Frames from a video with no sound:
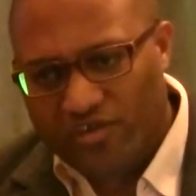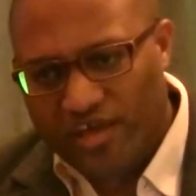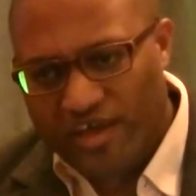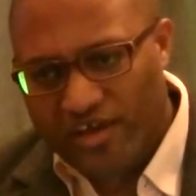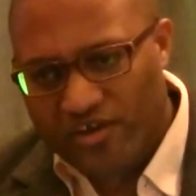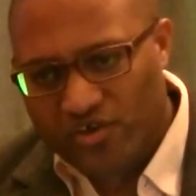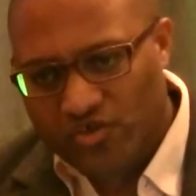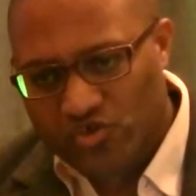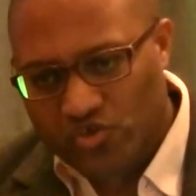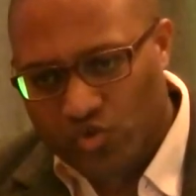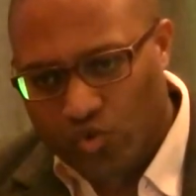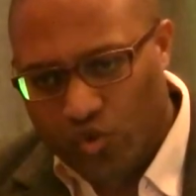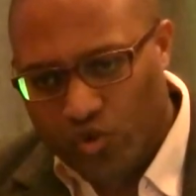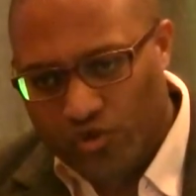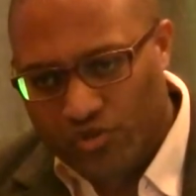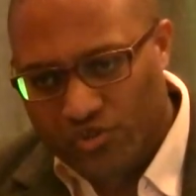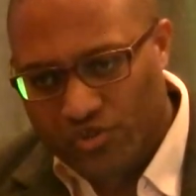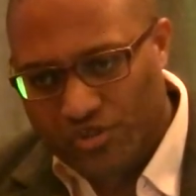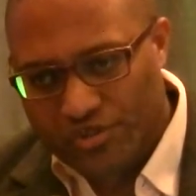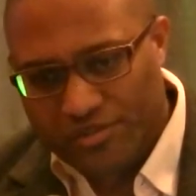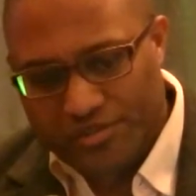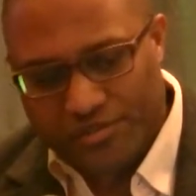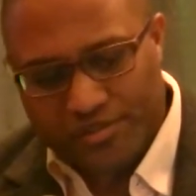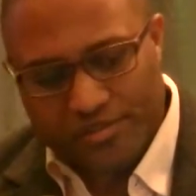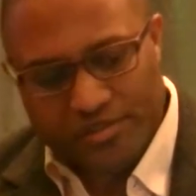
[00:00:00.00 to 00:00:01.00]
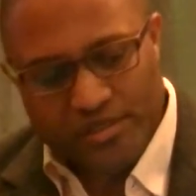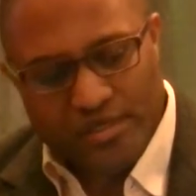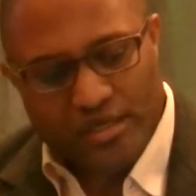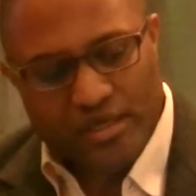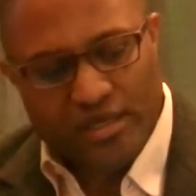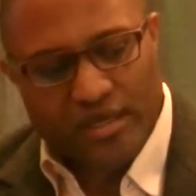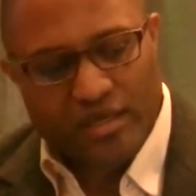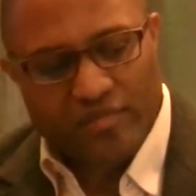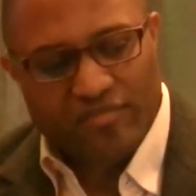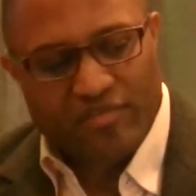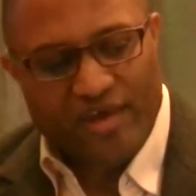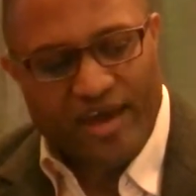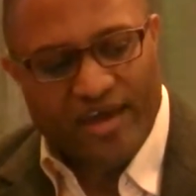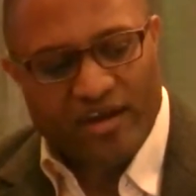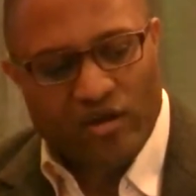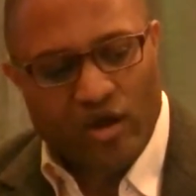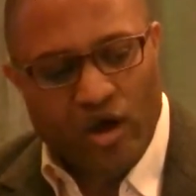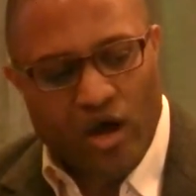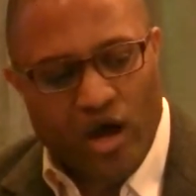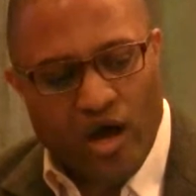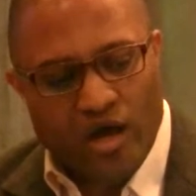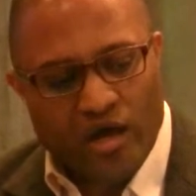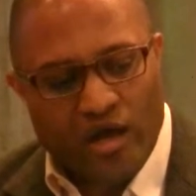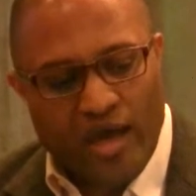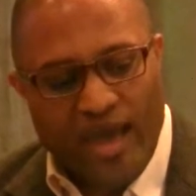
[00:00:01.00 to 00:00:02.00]
data sources that
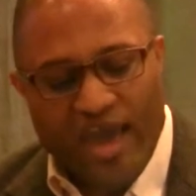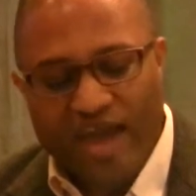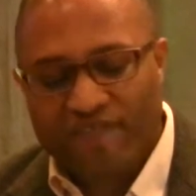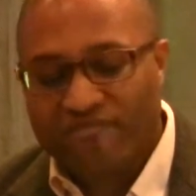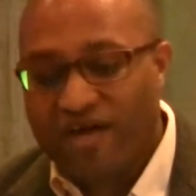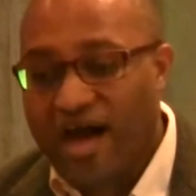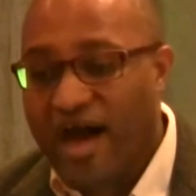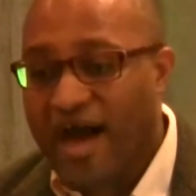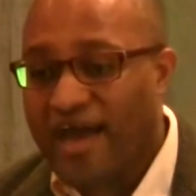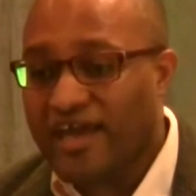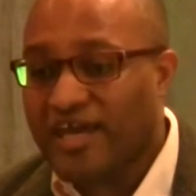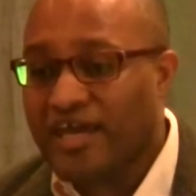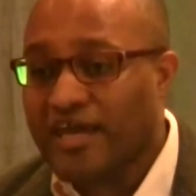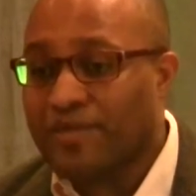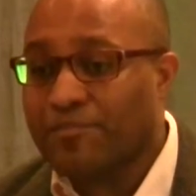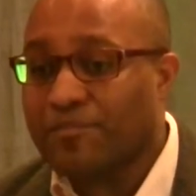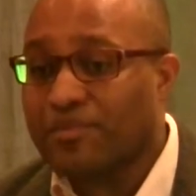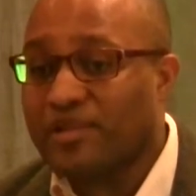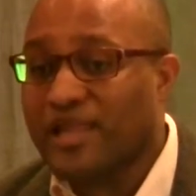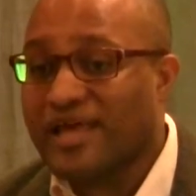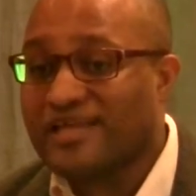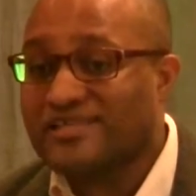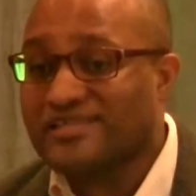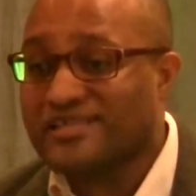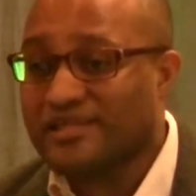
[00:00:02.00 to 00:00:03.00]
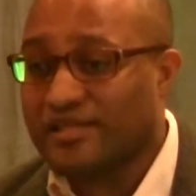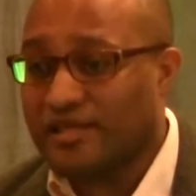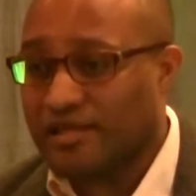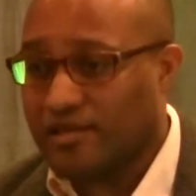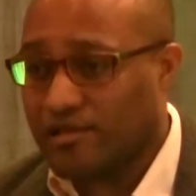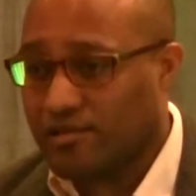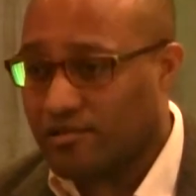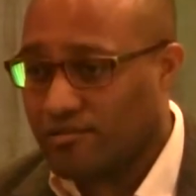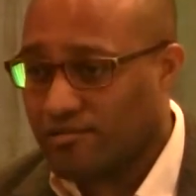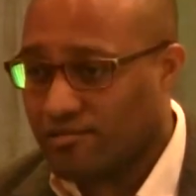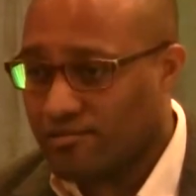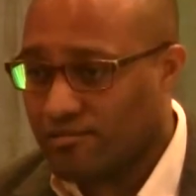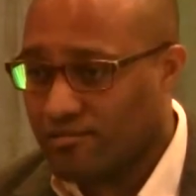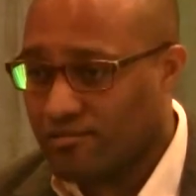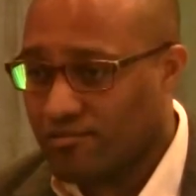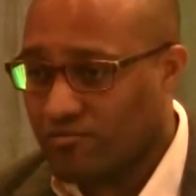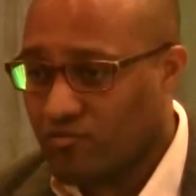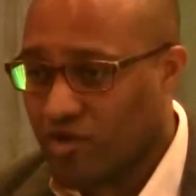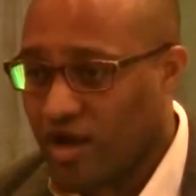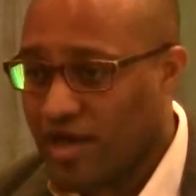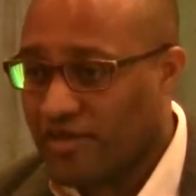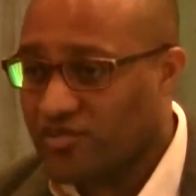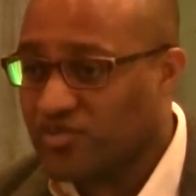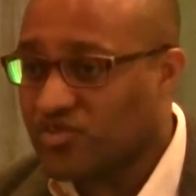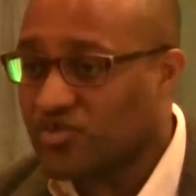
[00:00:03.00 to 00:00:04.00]
have high complexity.
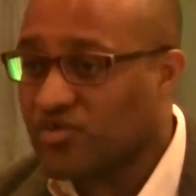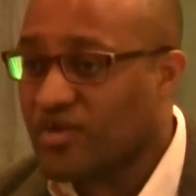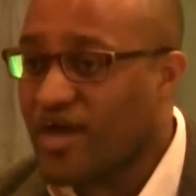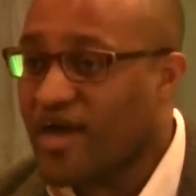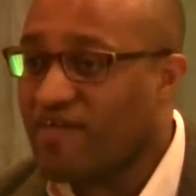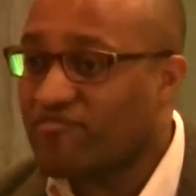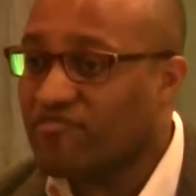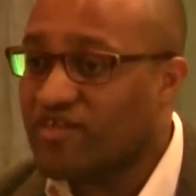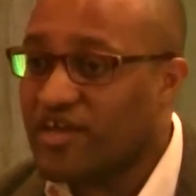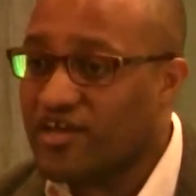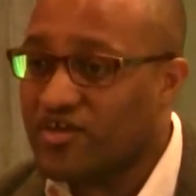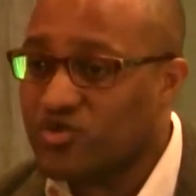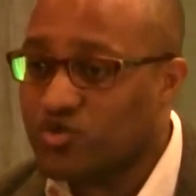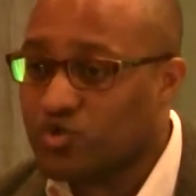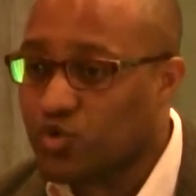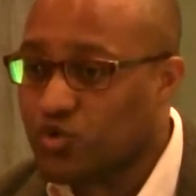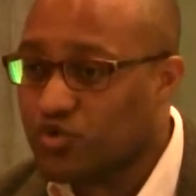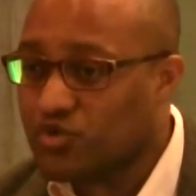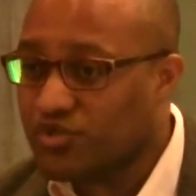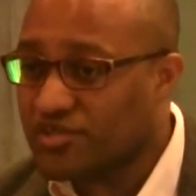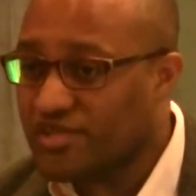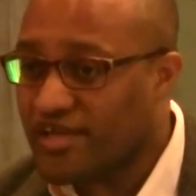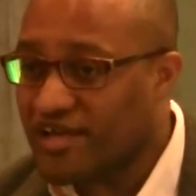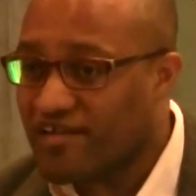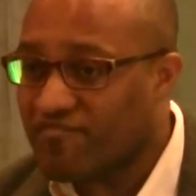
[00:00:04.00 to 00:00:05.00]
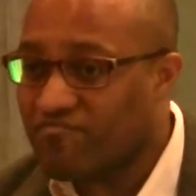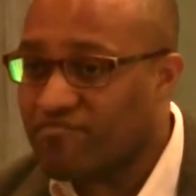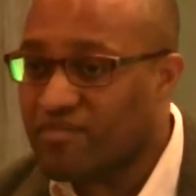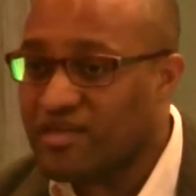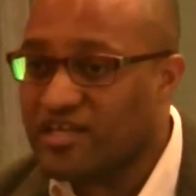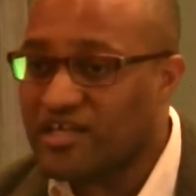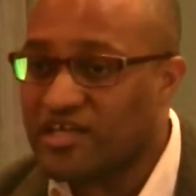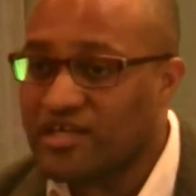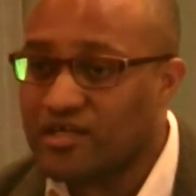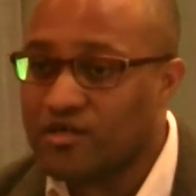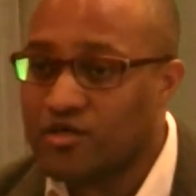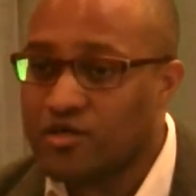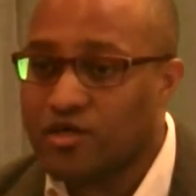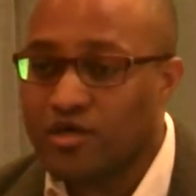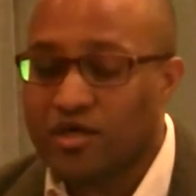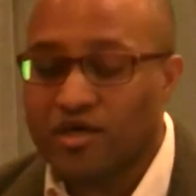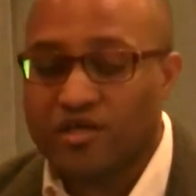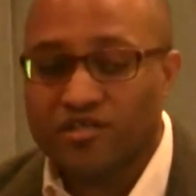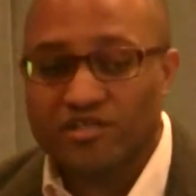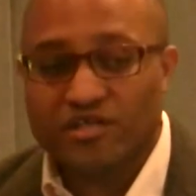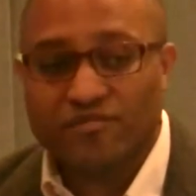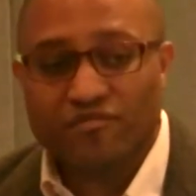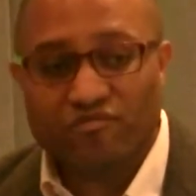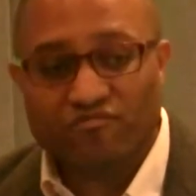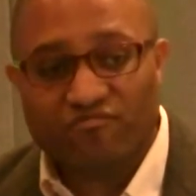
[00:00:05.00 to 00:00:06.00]
Right? So you have data sources that have many
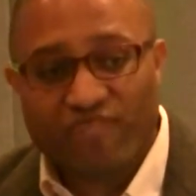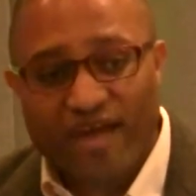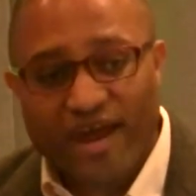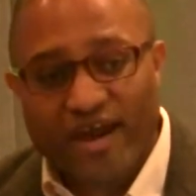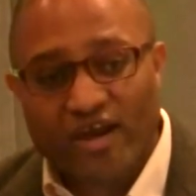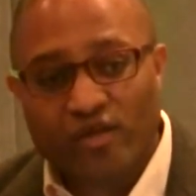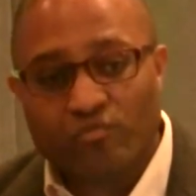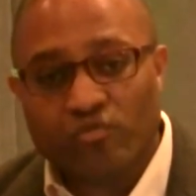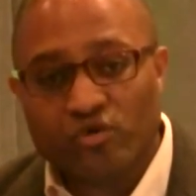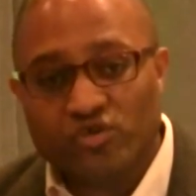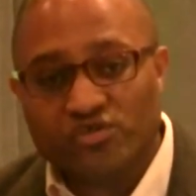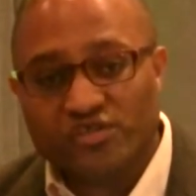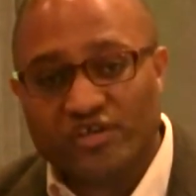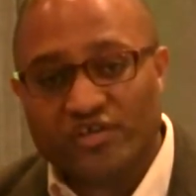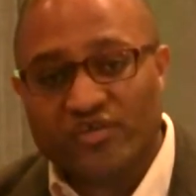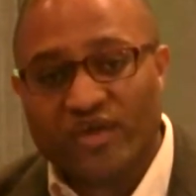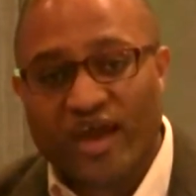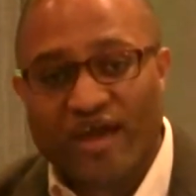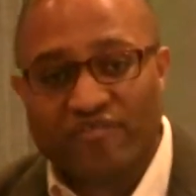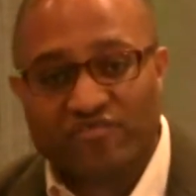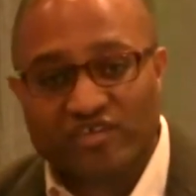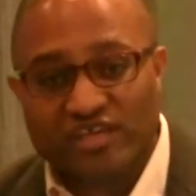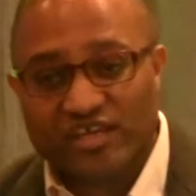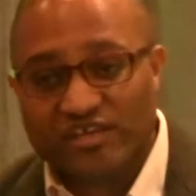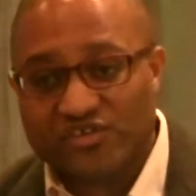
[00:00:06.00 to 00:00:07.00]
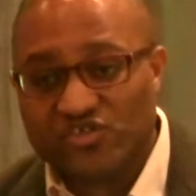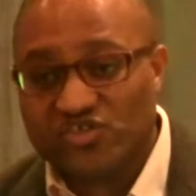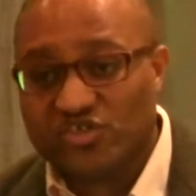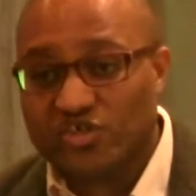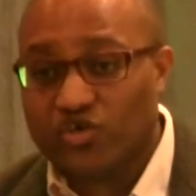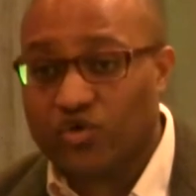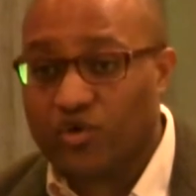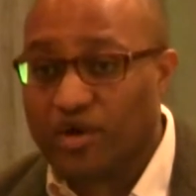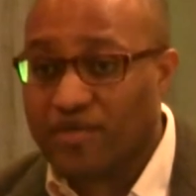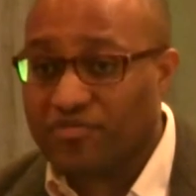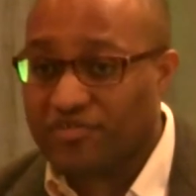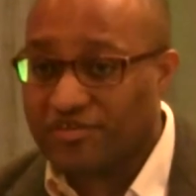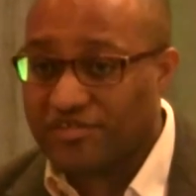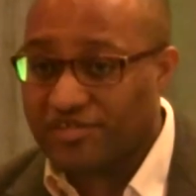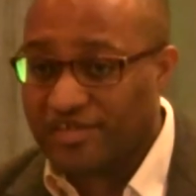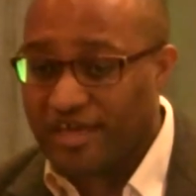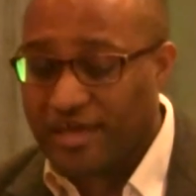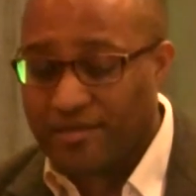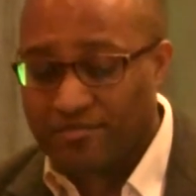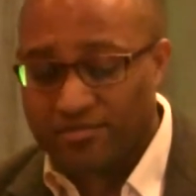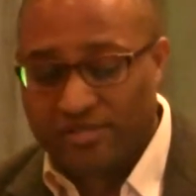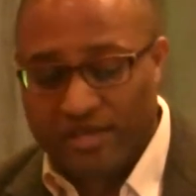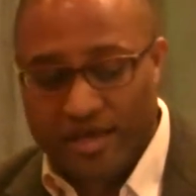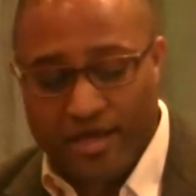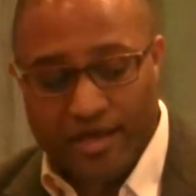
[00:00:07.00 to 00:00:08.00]
different variables that you have to consider at the
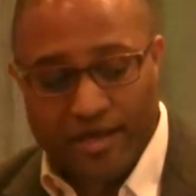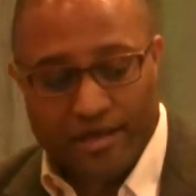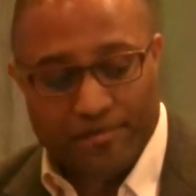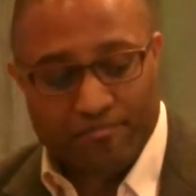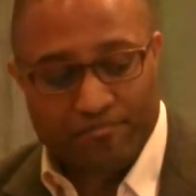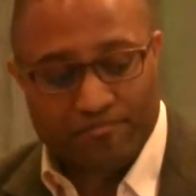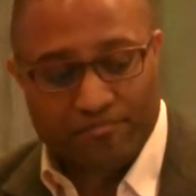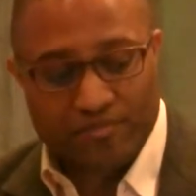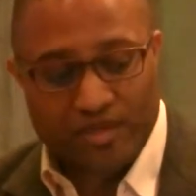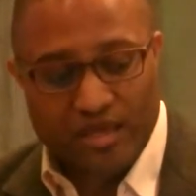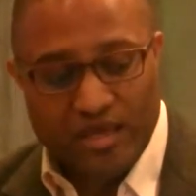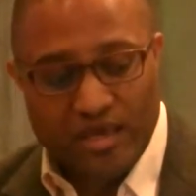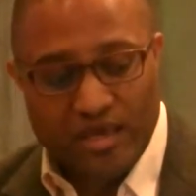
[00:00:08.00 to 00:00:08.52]
same time.